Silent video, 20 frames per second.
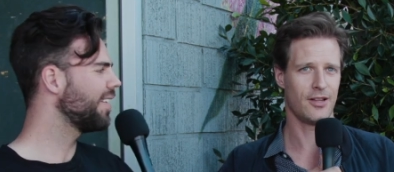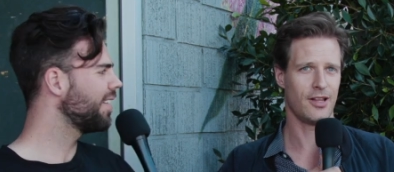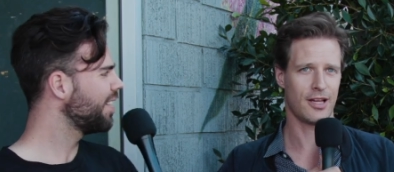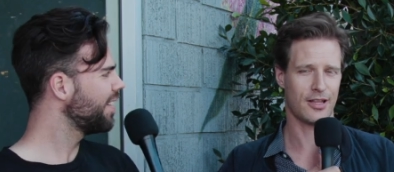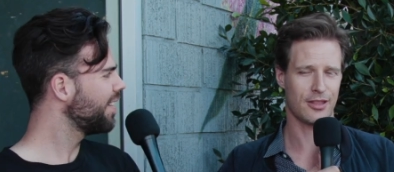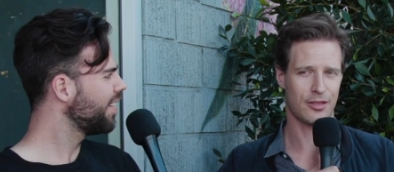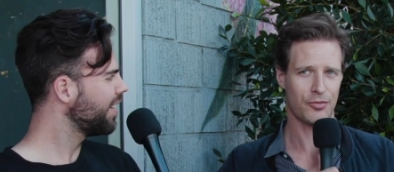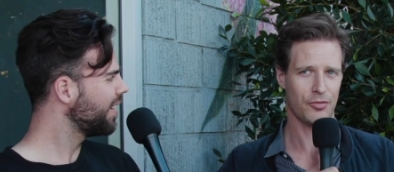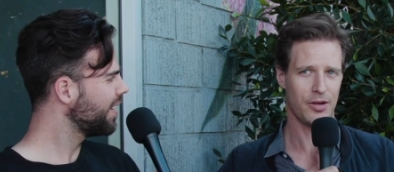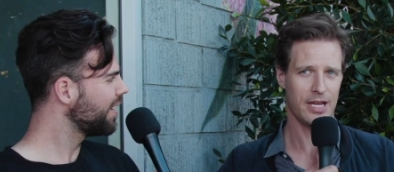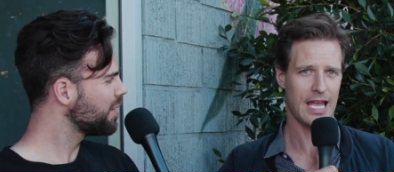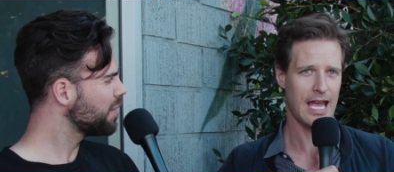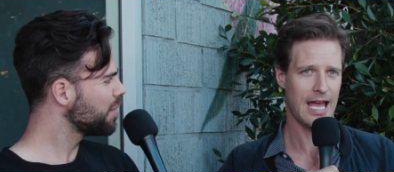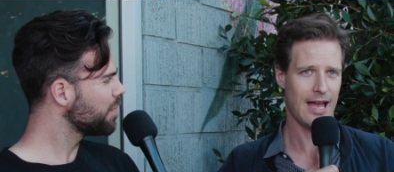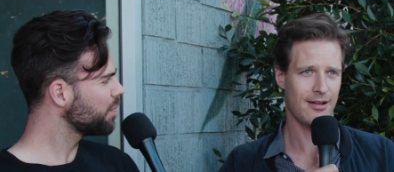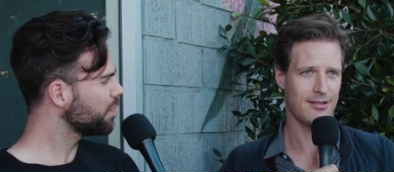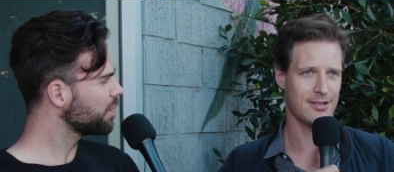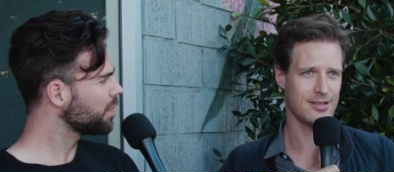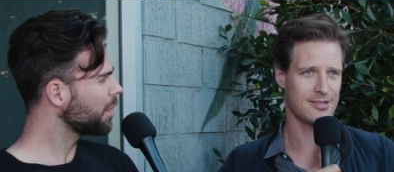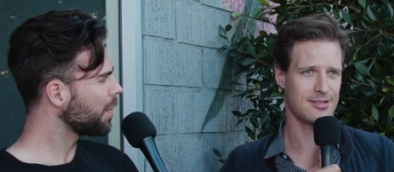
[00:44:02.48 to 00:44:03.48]
Speaker 1: for like three
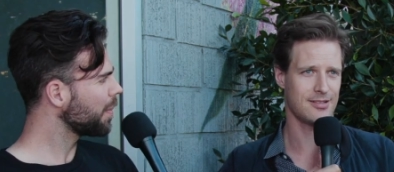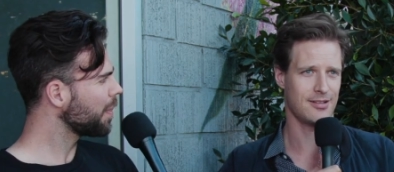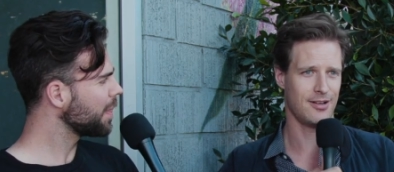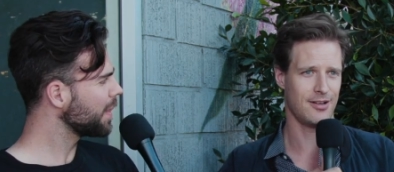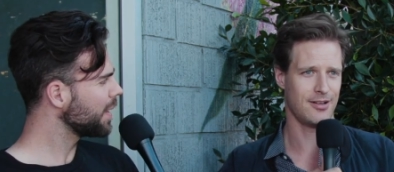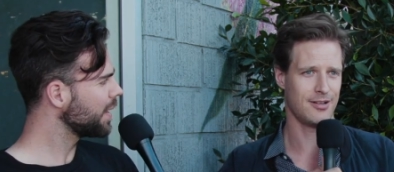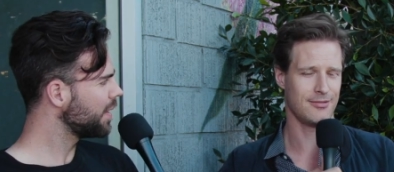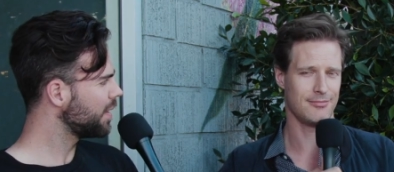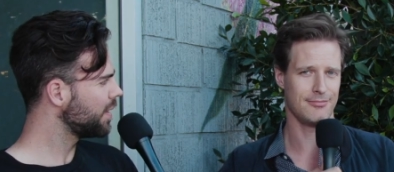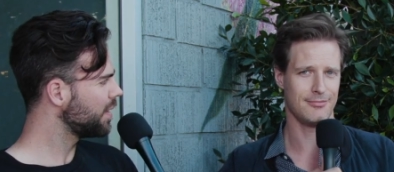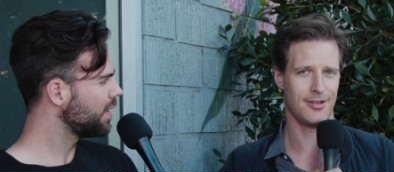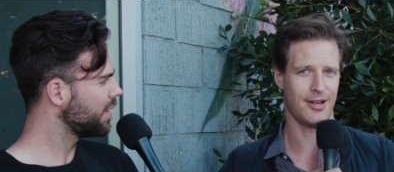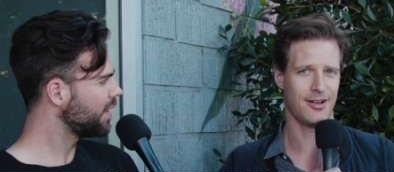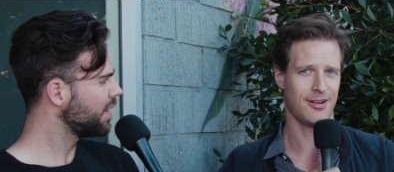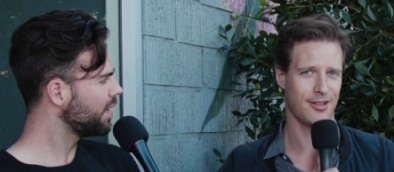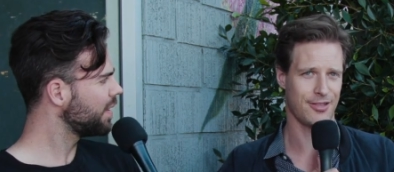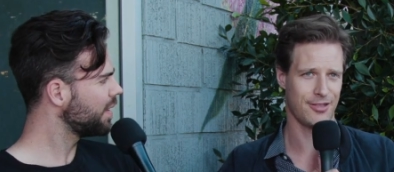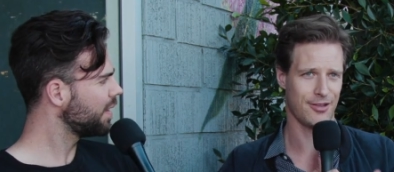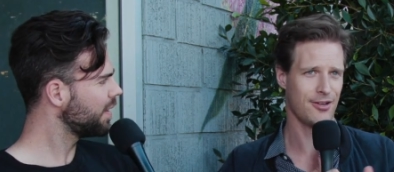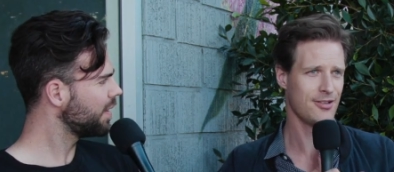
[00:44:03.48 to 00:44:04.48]
hours on,
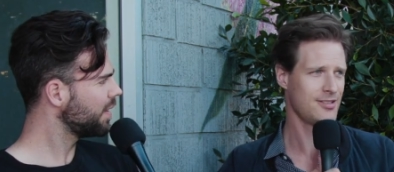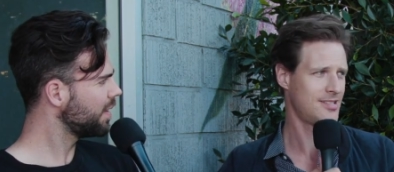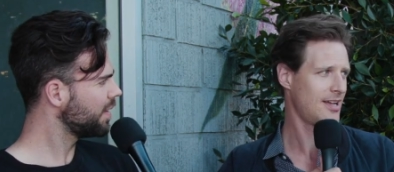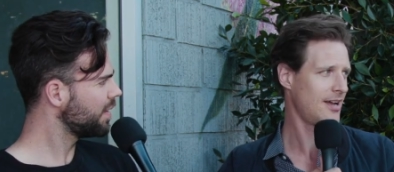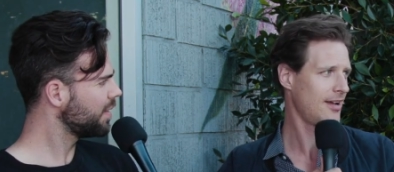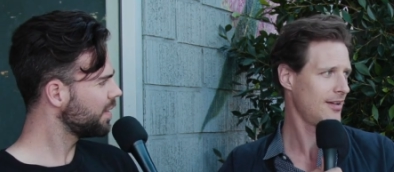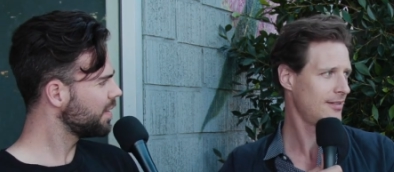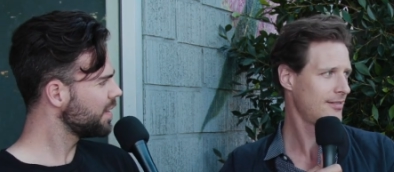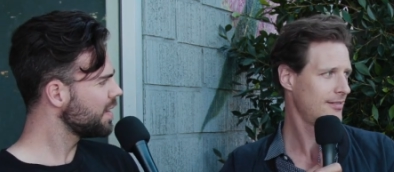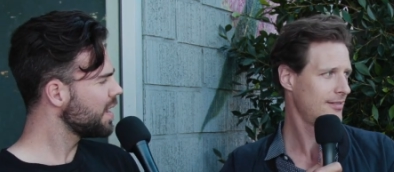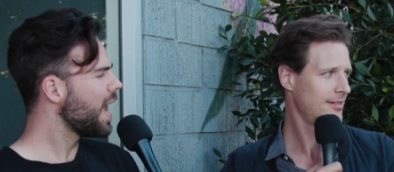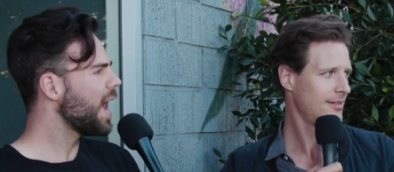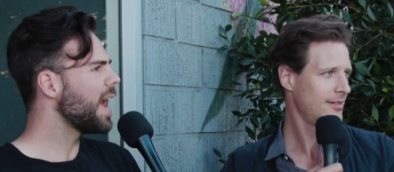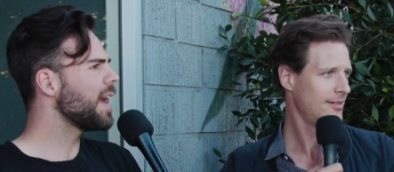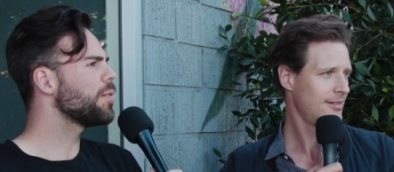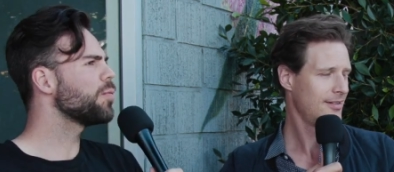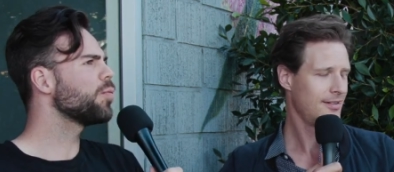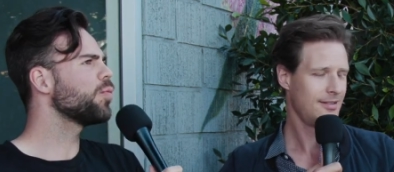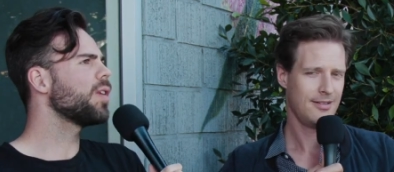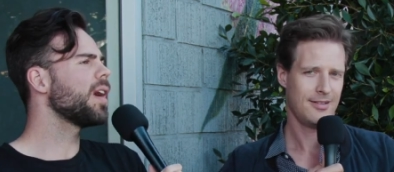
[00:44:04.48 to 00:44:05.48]
on a Thursday.
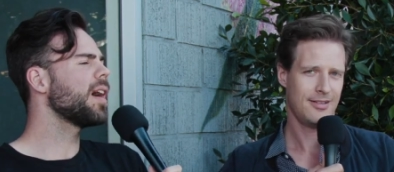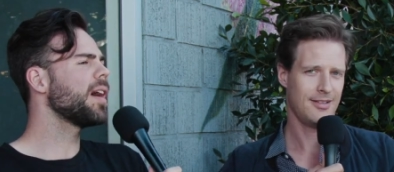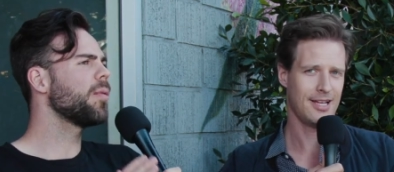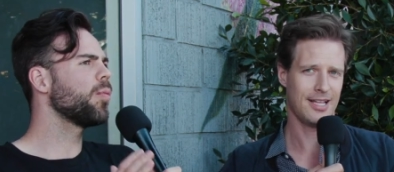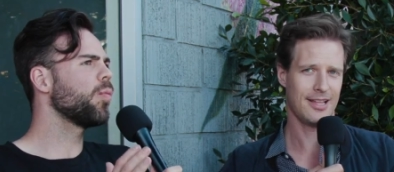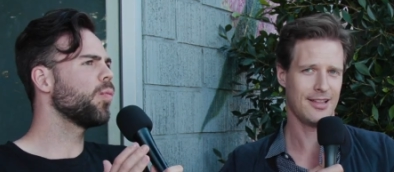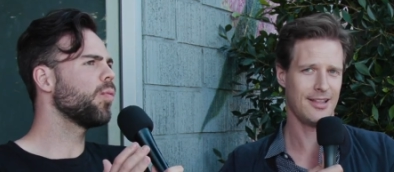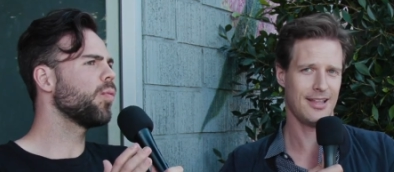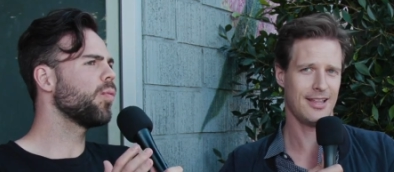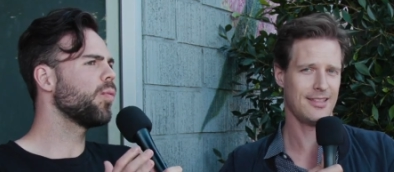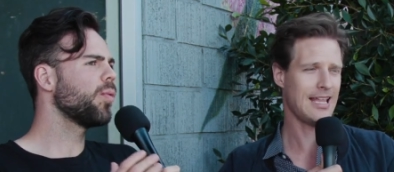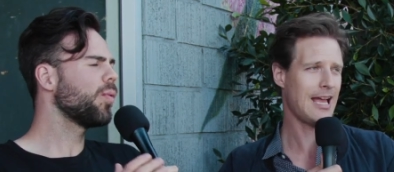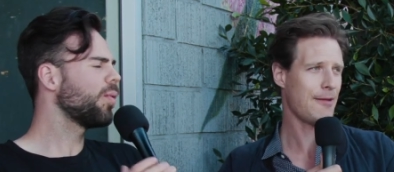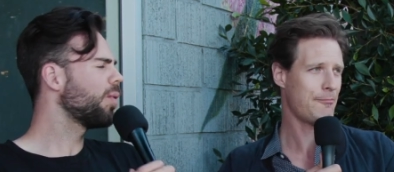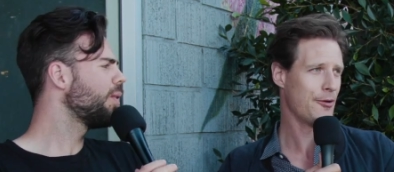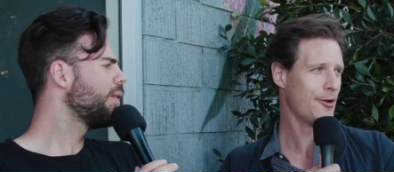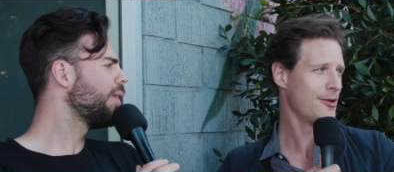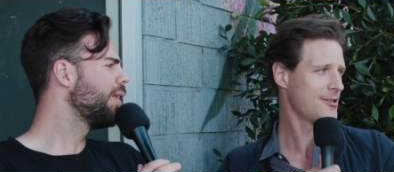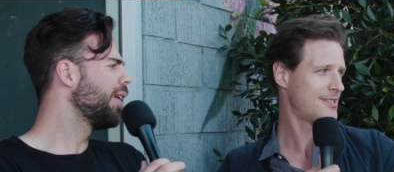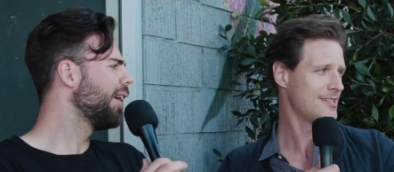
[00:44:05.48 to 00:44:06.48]
And uh, like, and
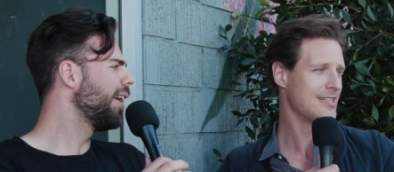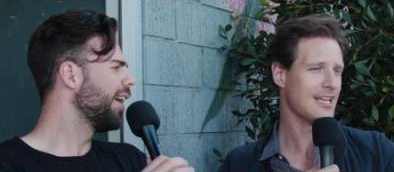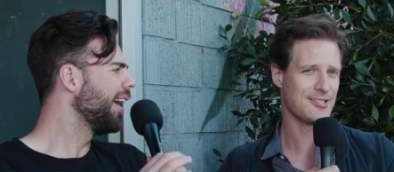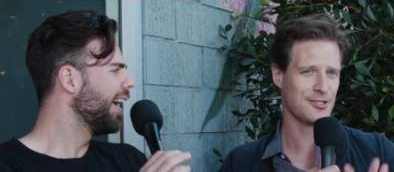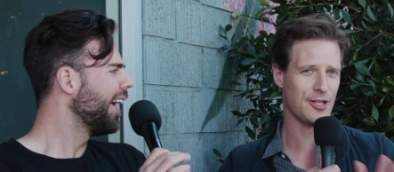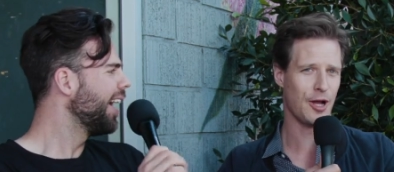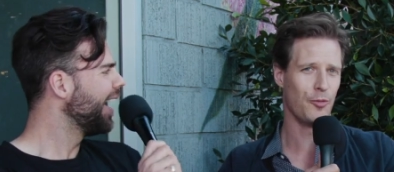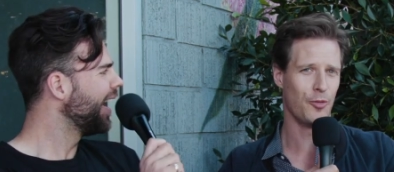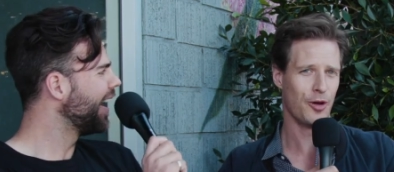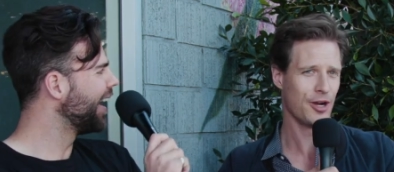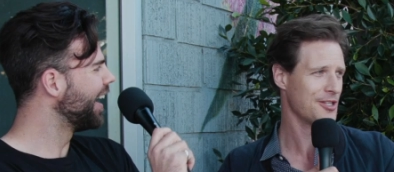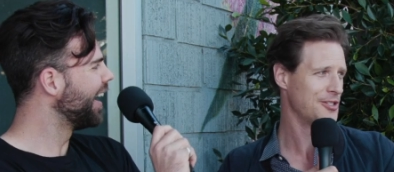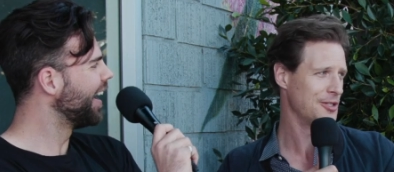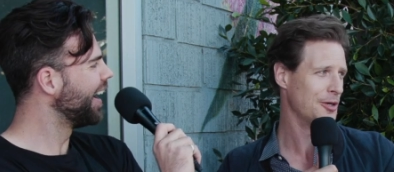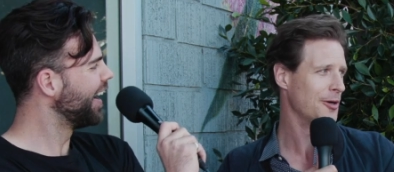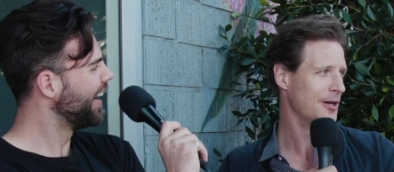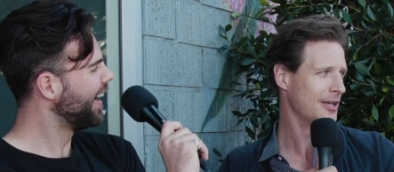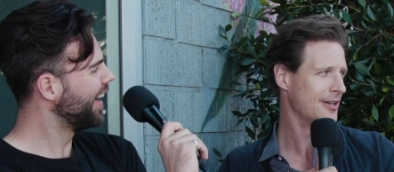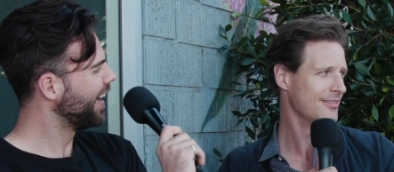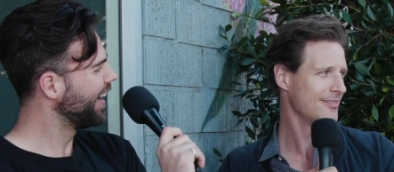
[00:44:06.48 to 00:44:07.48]
that person does not want to
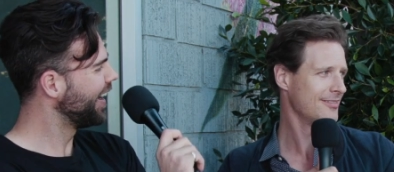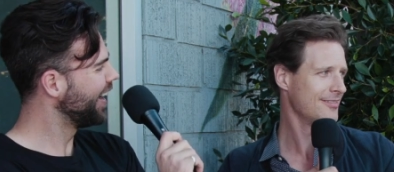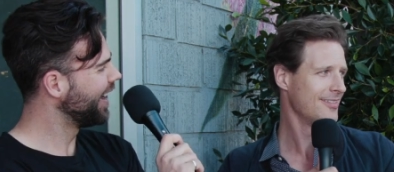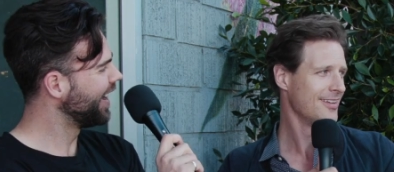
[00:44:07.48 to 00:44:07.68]
do it,